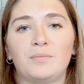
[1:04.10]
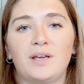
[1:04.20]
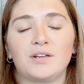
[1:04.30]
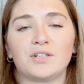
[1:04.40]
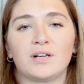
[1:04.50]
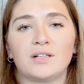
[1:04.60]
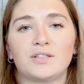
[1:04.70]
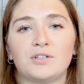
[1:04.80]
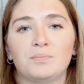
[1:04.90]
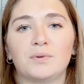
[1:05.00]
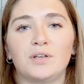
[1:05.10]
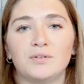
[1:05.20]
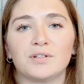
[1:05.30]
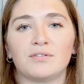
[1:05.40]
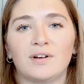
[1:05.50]
making sure it's super
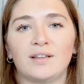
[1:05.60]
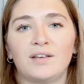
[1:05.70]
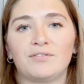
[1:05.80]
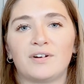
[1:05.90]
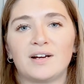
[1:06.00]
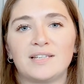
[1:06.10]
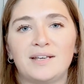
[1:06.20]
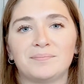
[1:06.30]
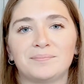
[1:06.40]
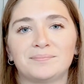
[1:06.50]
user friendly for our team.